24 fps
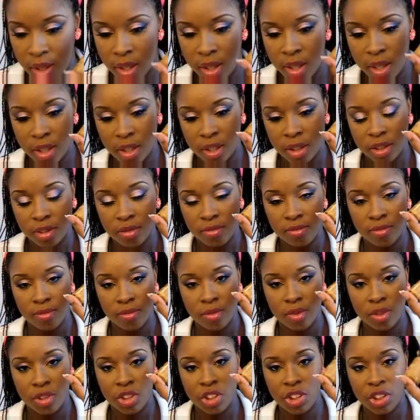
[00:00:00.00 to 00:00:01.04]
the
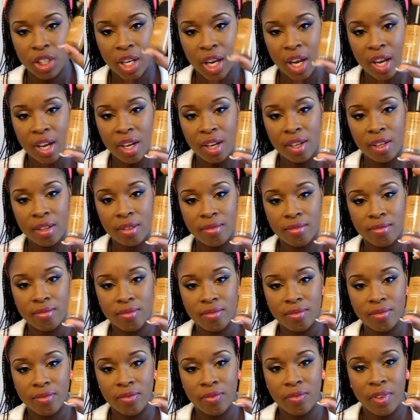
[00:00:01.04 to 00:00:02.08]
shade
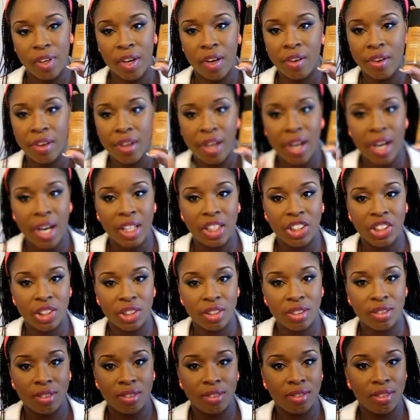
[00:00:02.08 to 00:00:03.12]

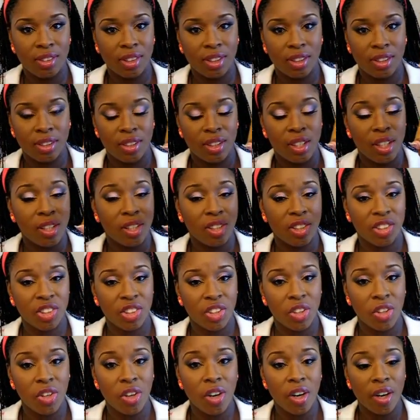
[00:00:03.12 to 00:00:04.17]
variations in
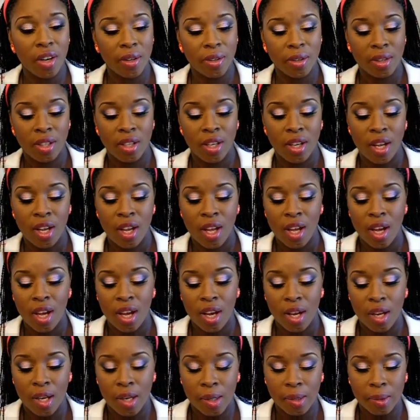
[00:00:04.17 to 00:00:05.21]
the store.
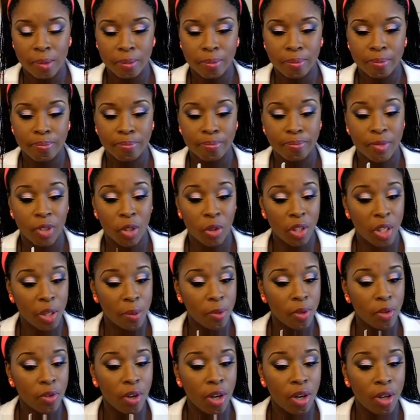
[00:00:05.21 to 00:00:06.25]
Don't
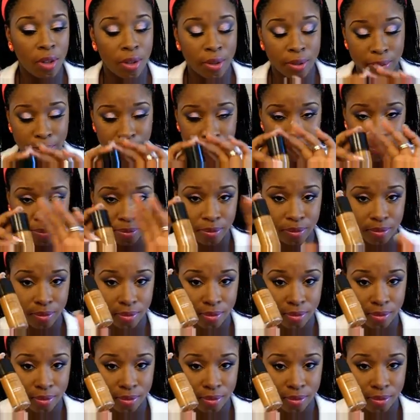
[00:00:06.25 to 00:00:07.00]
get me wrong,